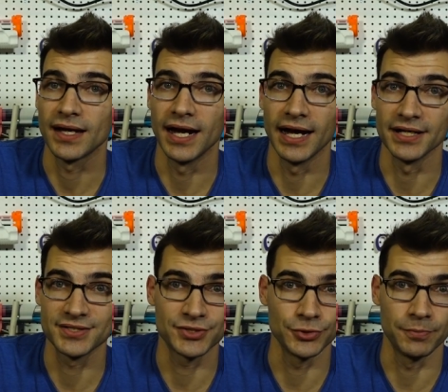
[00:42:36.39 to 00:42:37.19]
uh,
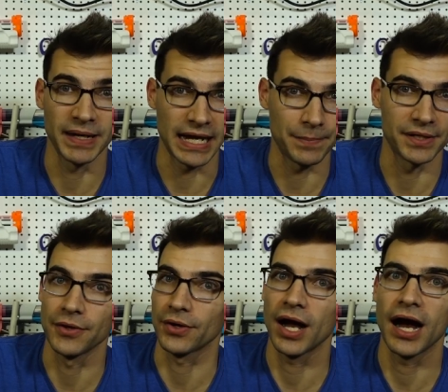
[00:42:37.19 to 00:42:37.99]
to pick up
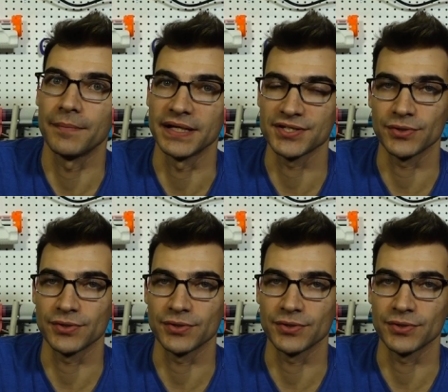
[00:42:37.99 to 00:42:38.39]
another hobby.